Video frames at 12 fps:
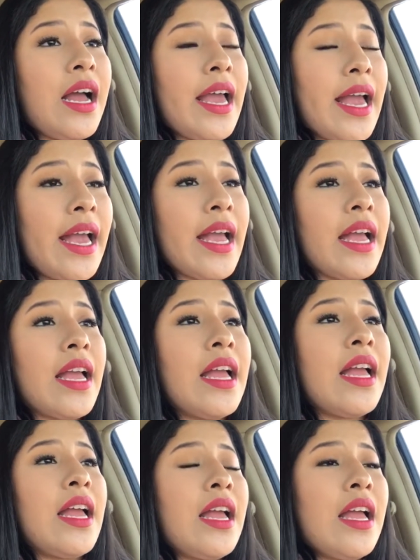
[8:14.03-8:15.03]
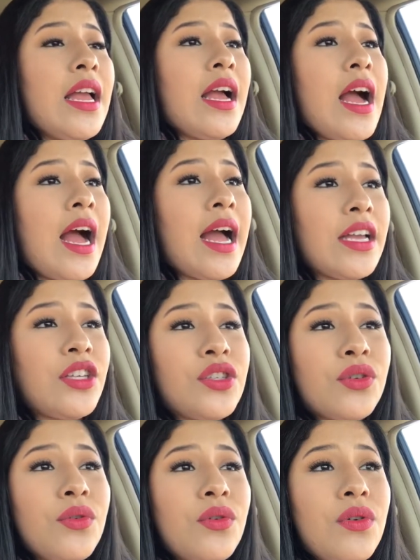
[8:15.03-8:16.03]
a high
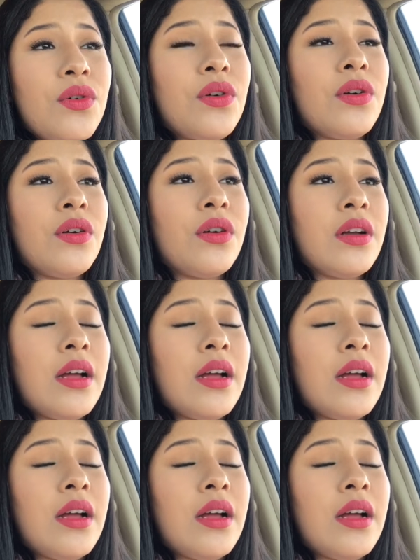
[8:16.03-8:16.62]
school